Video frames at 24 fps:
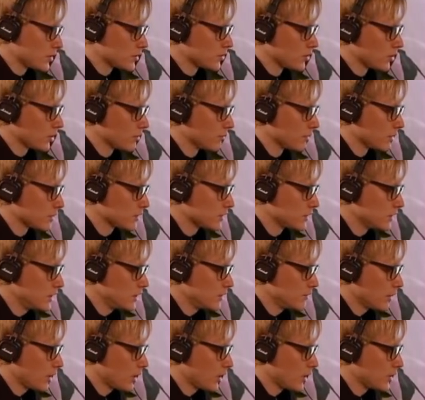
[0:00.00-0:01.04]
talking about
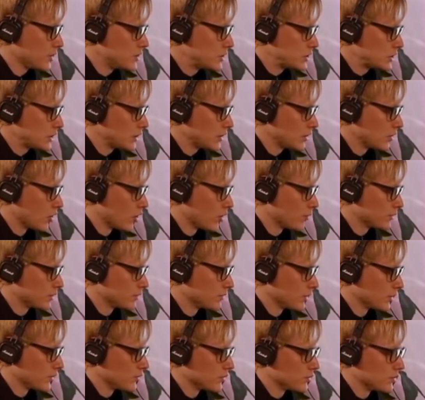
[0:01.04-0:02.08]
sleep hygiene,
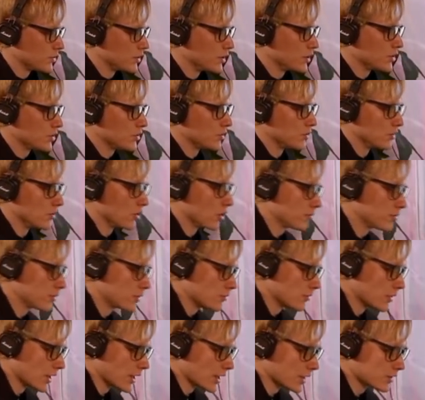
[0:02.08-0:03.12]
optimal nutrition,
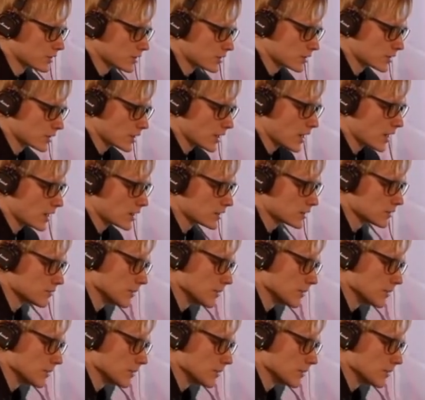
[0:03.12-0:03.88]
optimal exercise,